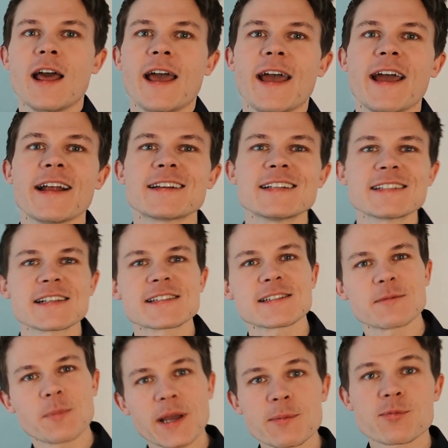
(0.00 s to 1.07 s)
And this is
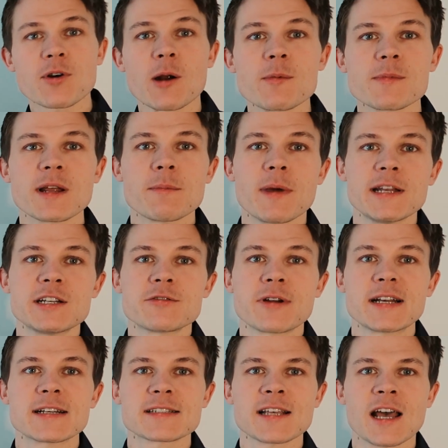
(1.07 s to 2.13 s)
a big problem that many
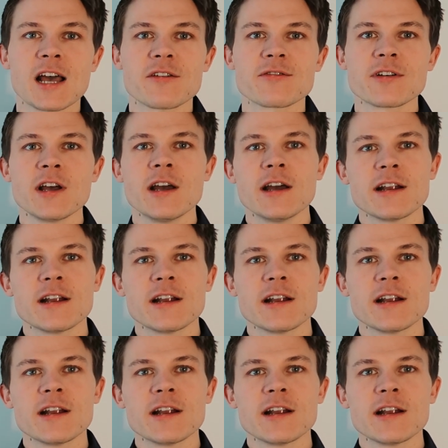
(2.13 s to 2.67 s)
traders have.